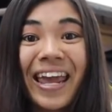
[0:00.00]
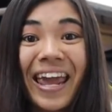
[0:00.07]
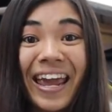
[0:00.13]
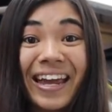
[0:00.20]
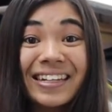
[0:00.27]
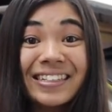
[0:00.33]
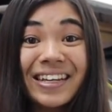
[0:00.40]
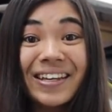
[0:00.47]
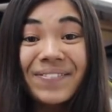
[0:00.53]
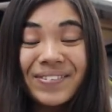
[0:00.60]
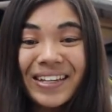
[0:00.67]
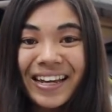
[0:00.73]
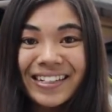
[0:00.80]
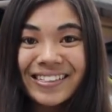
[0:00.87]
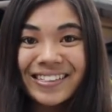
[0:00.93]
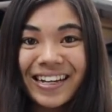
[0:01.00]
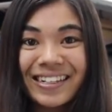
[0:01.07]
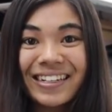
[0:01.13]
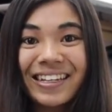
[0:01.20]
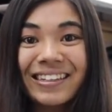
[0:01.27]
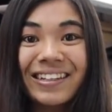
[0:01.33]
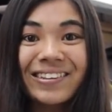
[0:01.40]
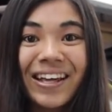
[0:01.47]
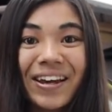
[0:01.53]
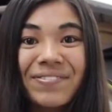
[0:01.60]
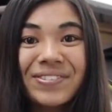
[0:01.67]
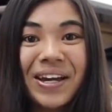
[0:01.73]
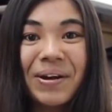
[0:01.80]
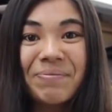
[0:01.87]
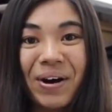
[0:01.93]
and even extending the
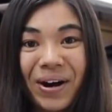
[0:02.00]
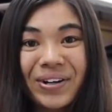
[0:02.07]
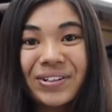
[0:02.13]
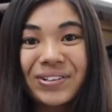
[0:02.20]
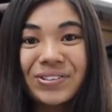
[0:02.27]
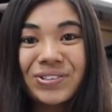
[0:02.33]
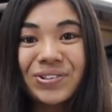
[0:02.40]
lifetime on your